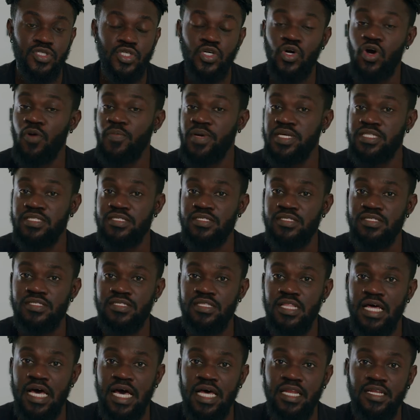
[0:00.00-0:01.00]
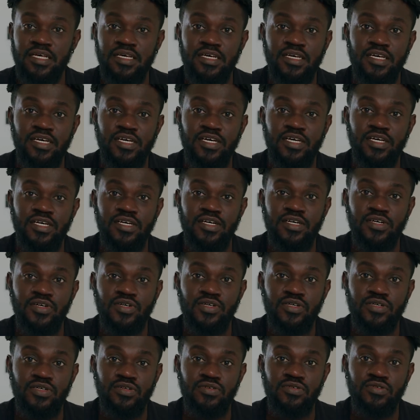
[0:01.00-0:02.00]
comments that
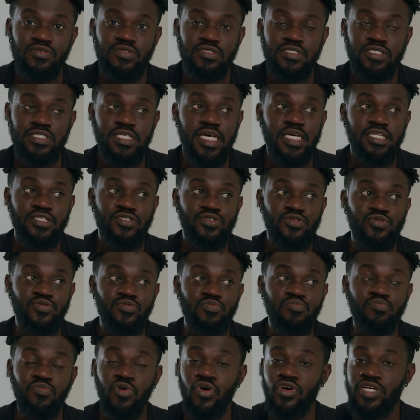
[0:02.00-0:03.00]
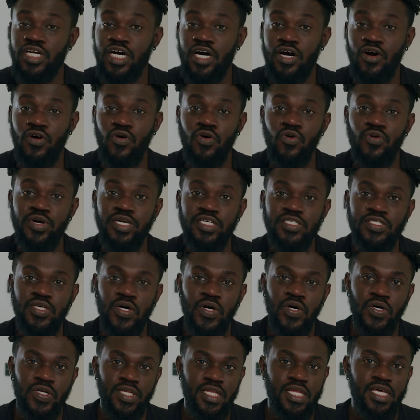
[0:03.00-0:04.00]
tend to border always
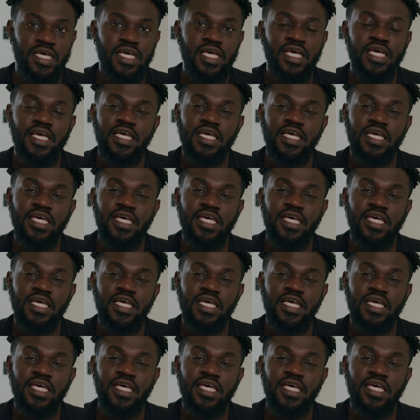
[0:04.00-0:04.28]
on,